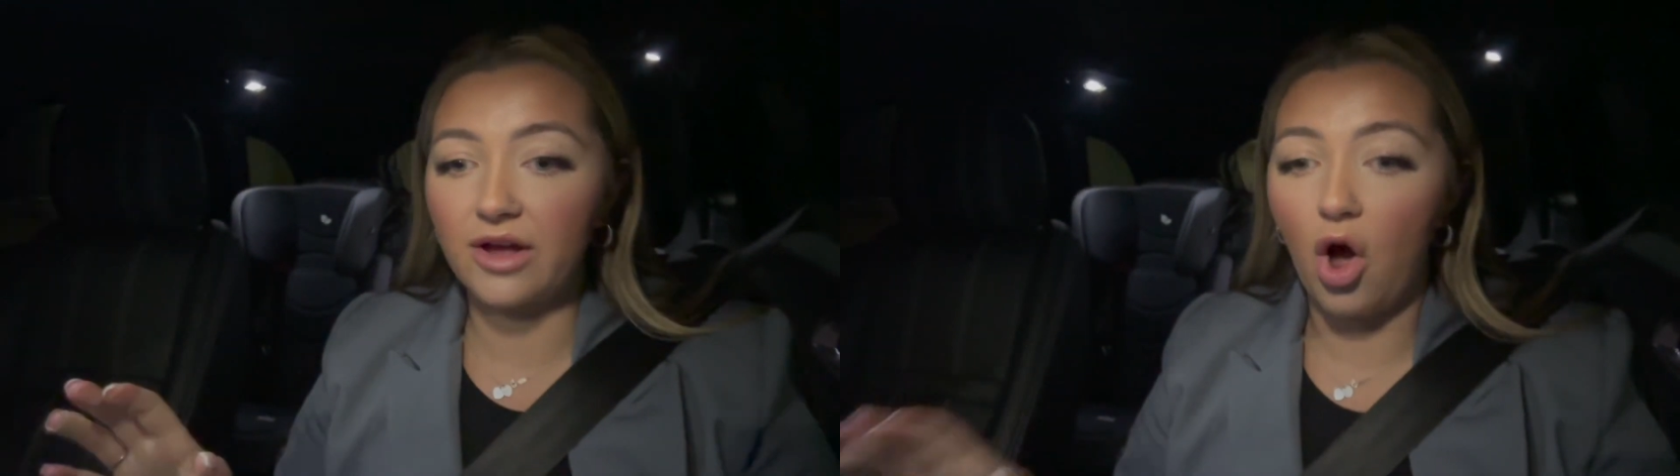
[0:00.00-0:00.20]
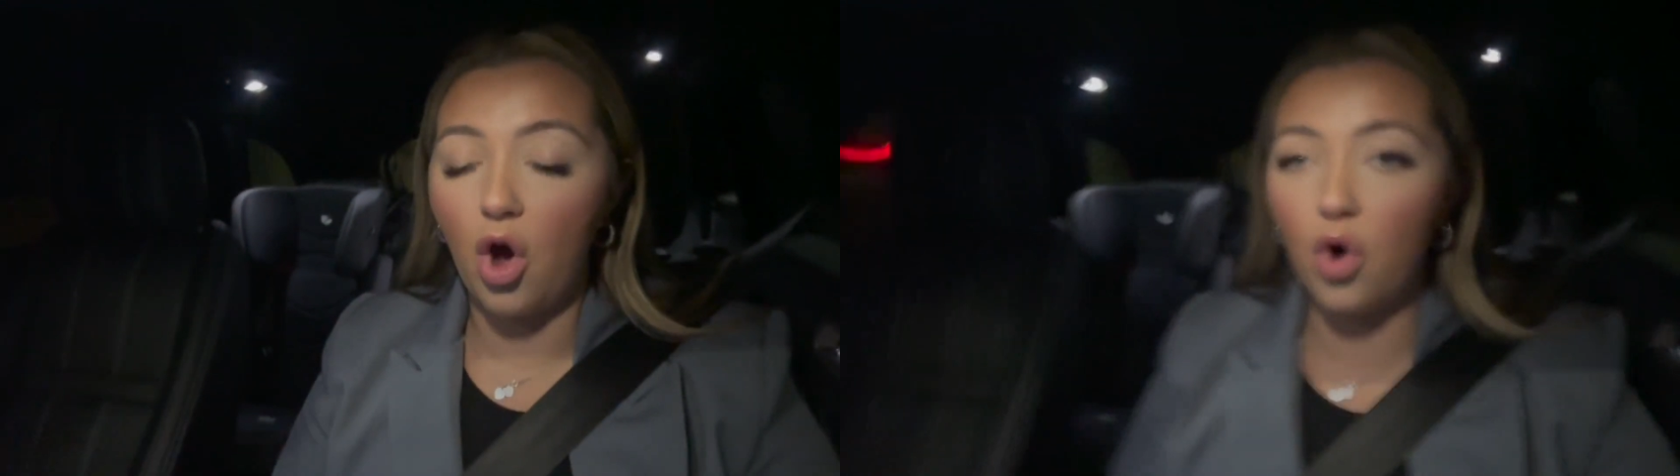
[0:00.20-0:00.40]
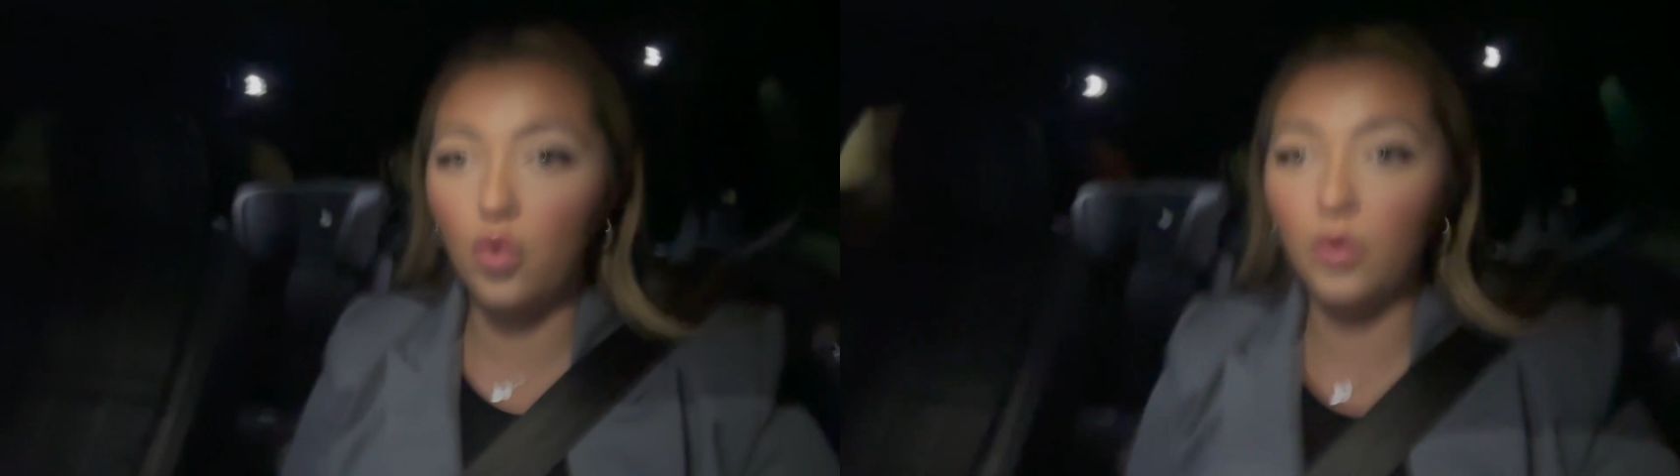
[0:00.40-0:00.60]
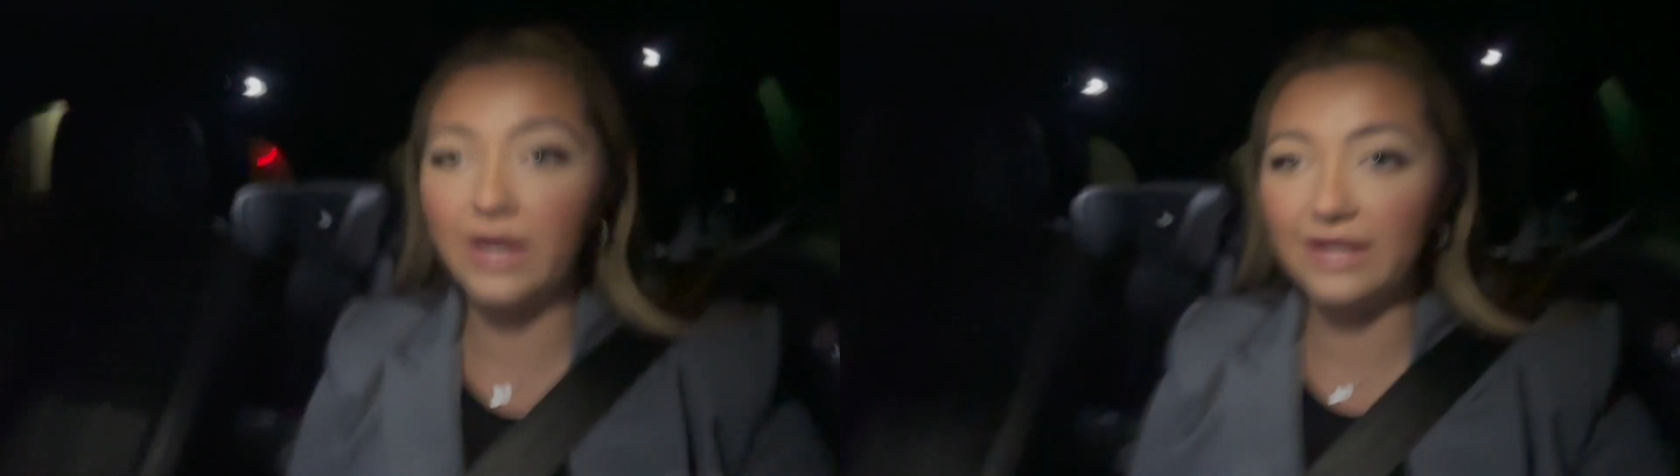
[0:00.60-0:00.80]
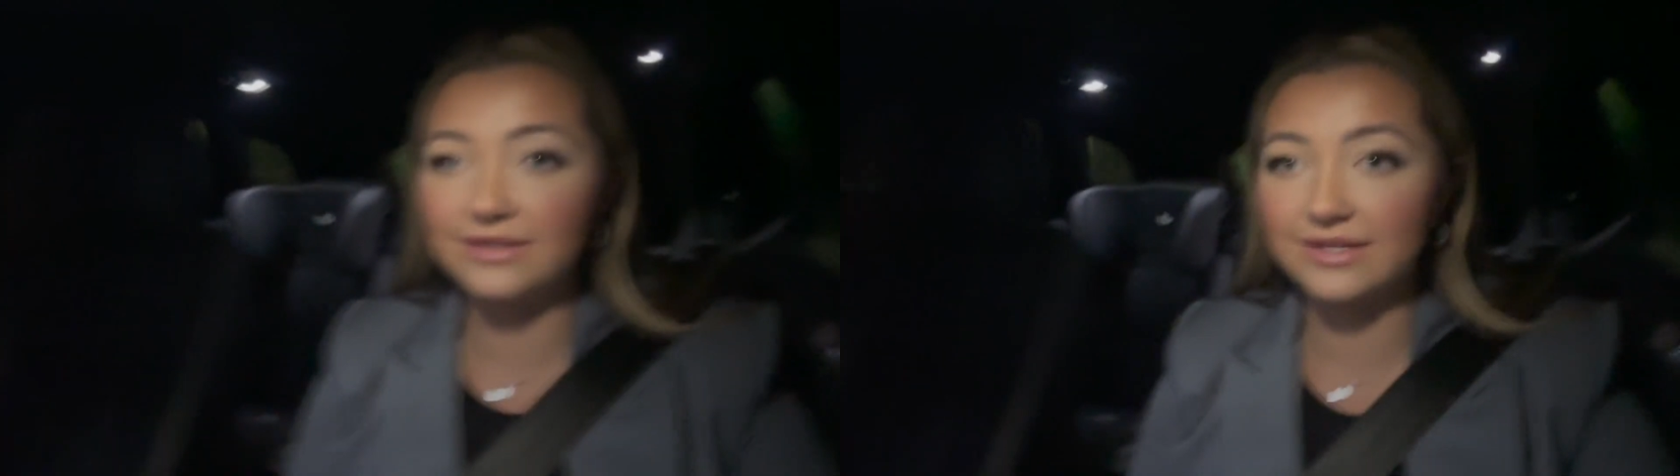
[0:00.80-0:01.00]
whole
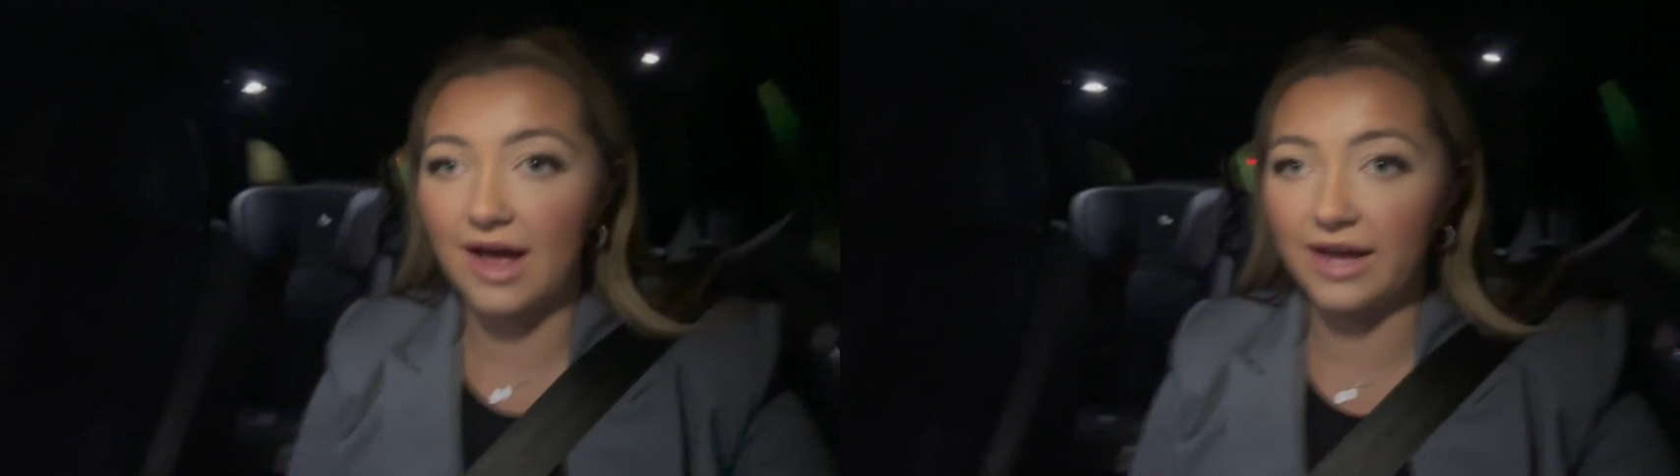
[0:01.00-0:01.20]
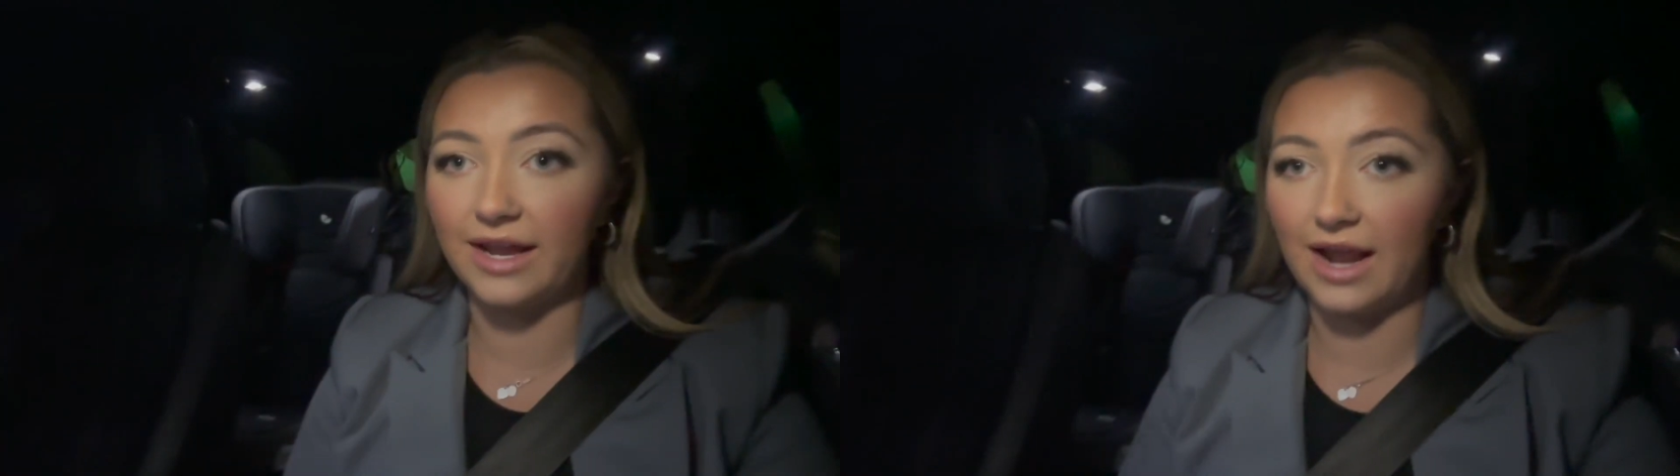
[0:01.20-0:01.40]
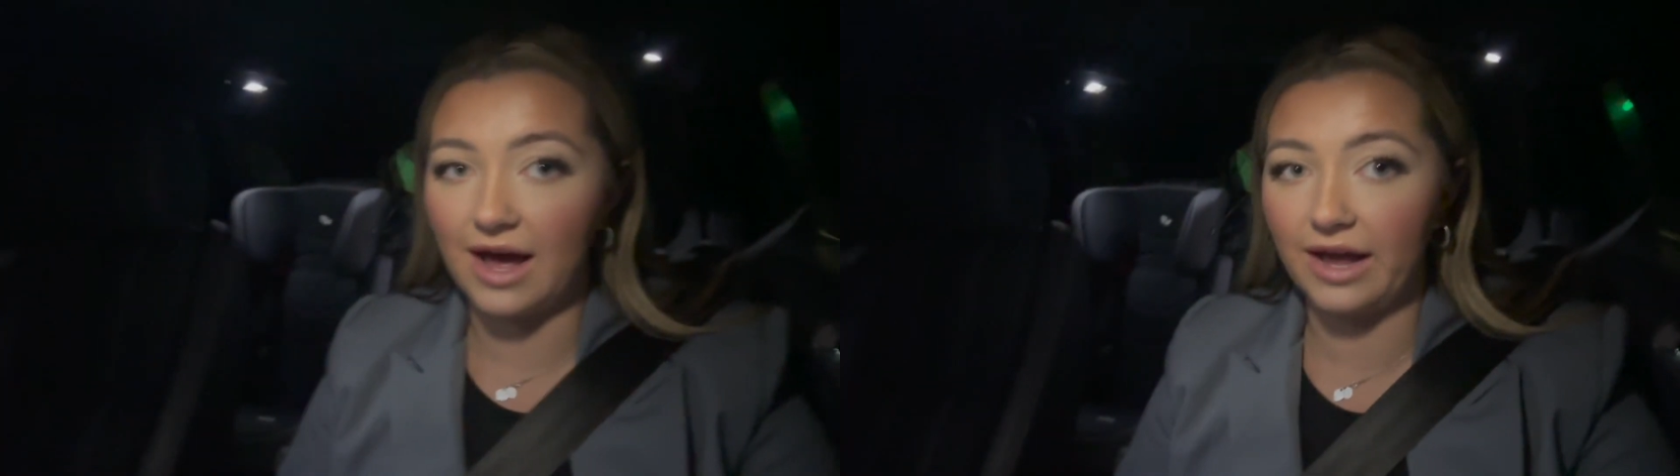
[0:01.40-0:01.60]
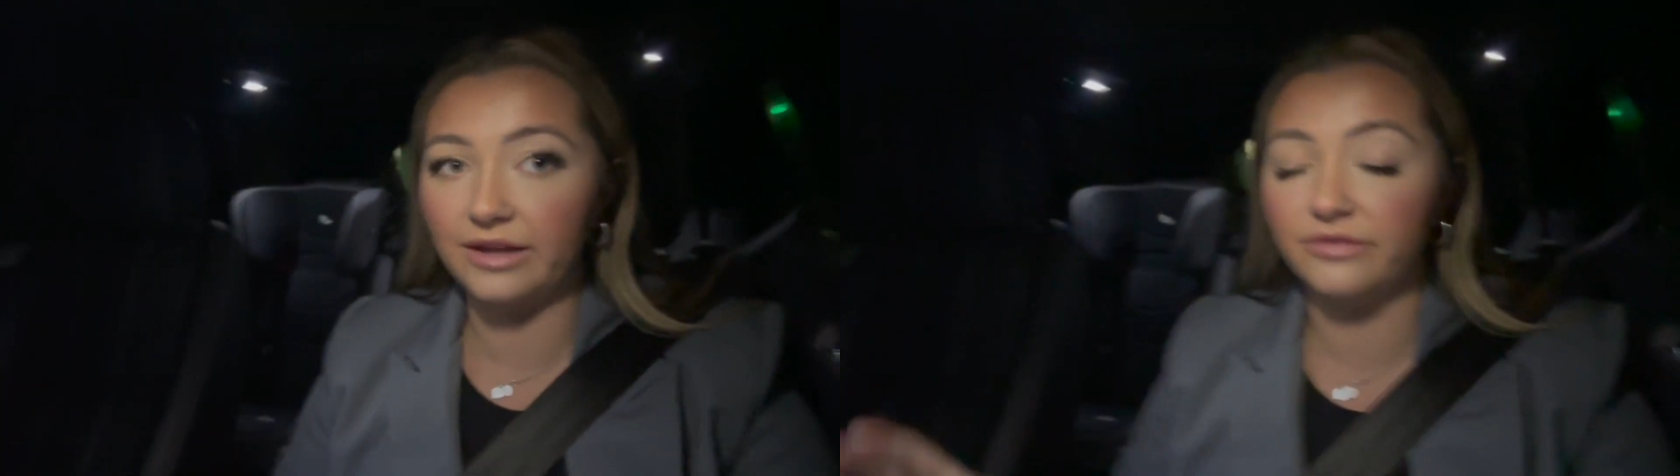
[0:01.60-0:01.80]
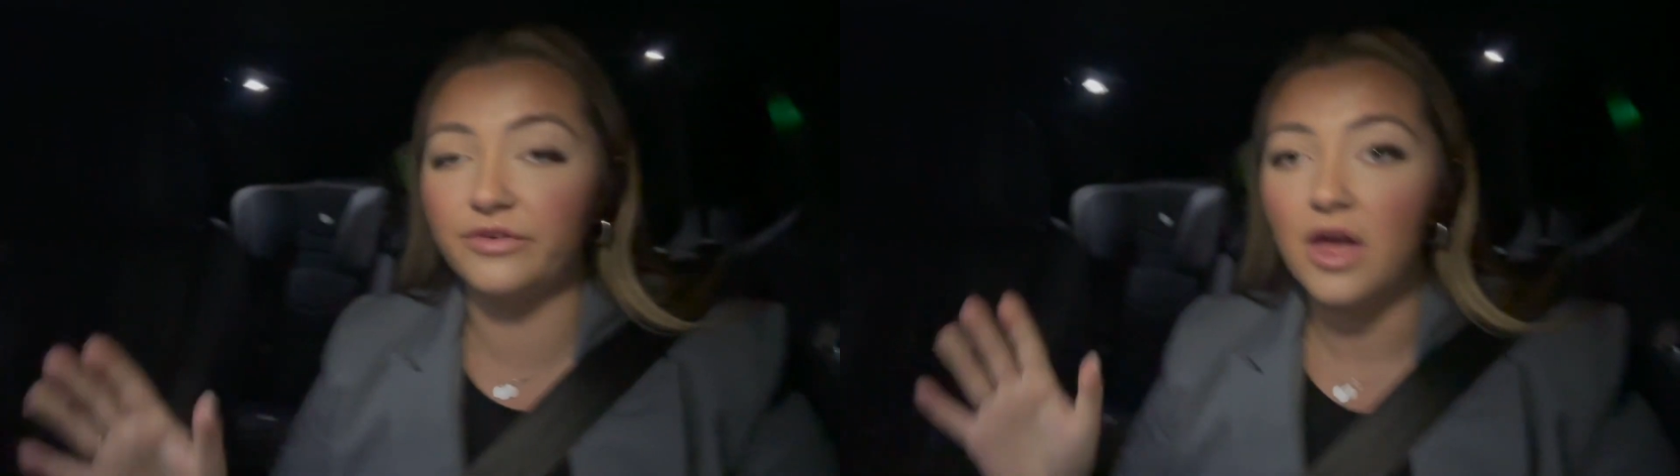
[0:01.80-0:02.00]
entire life